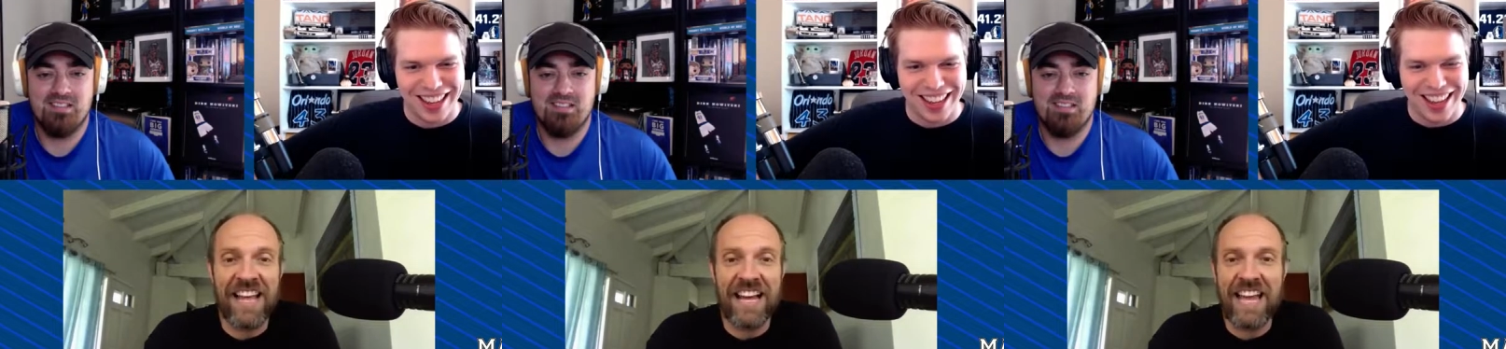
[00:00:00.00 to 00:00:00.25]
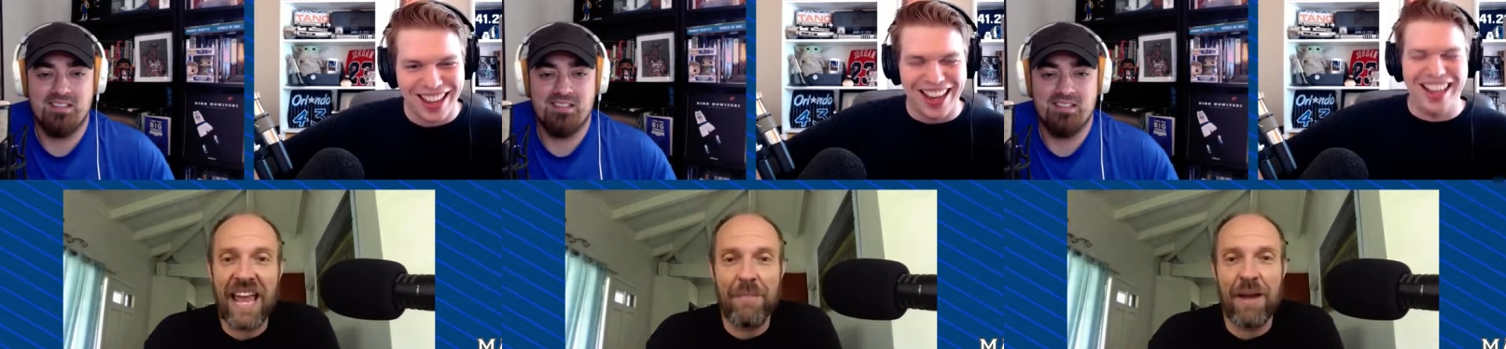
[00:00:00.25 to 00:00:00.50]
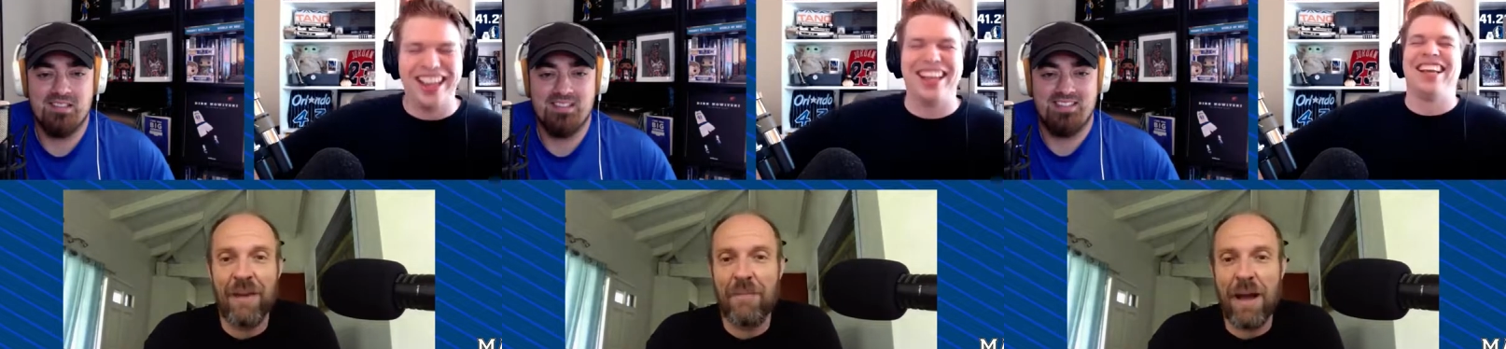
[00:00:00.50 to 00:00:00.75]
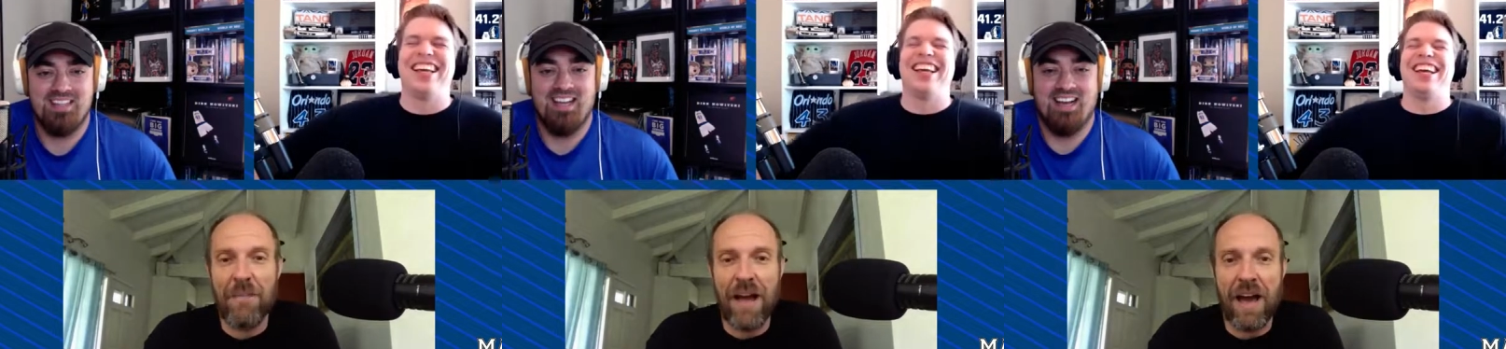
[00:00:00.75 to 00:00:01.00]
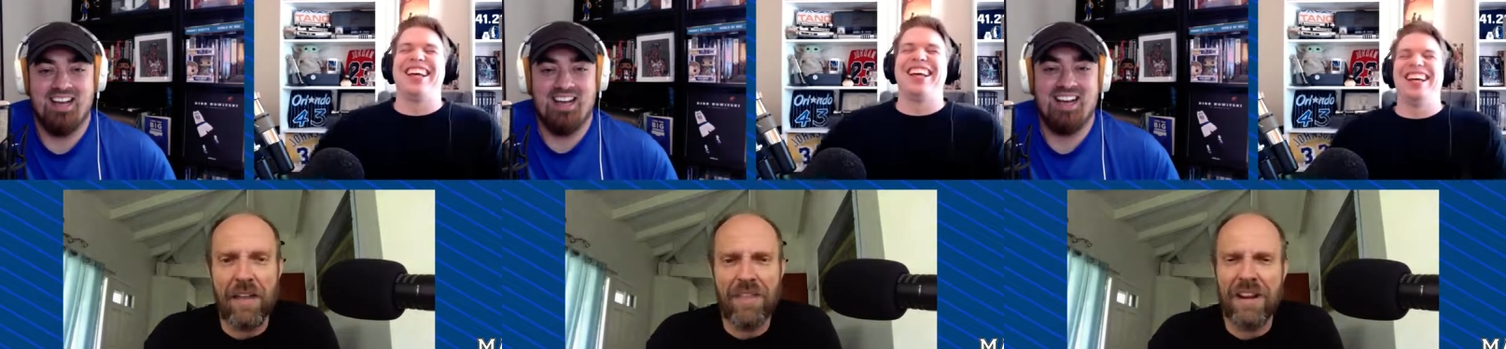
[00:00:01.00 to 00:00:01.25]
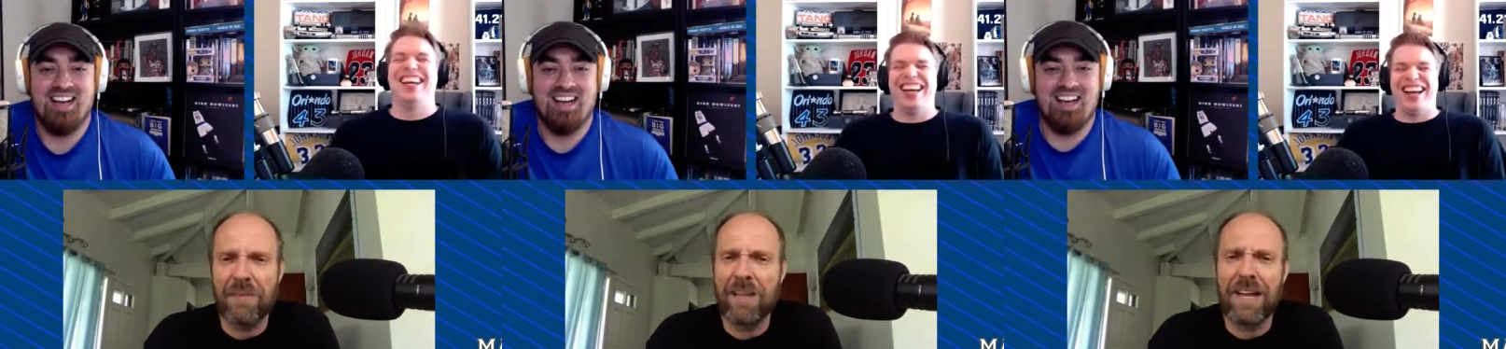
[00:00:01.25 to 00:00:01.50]
Speaker 1: like that came out of my
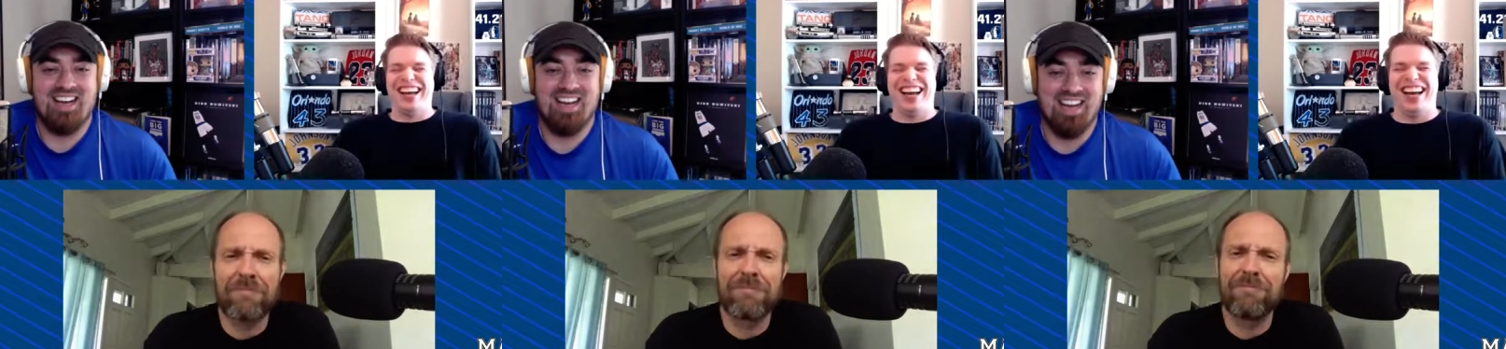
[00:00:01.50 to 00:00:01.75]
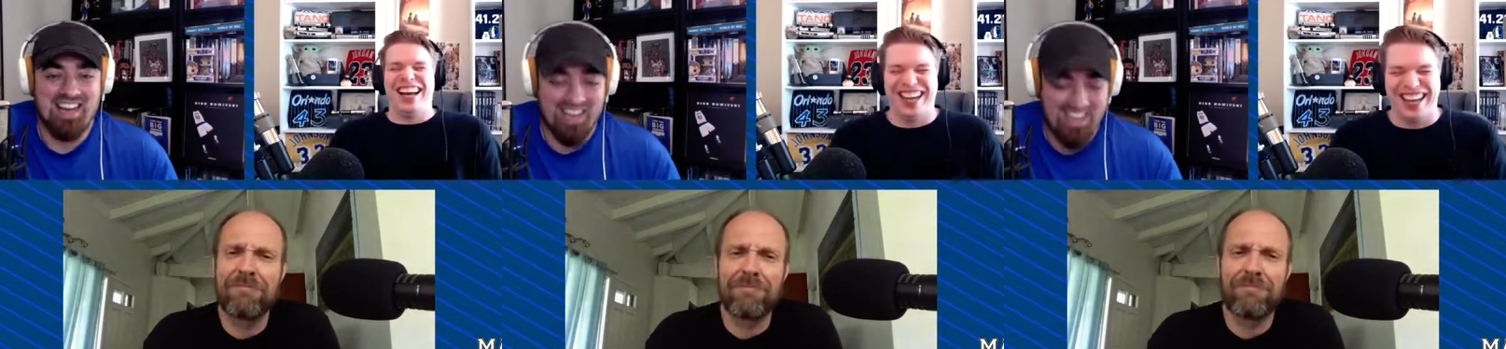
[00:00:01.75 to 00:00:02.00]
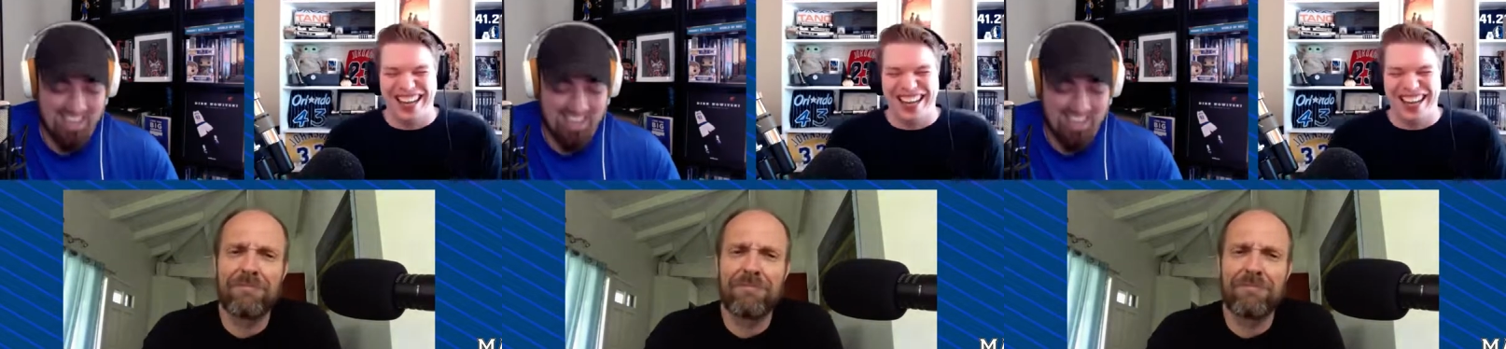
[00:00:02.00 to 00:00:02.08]
mouth, and I'm like.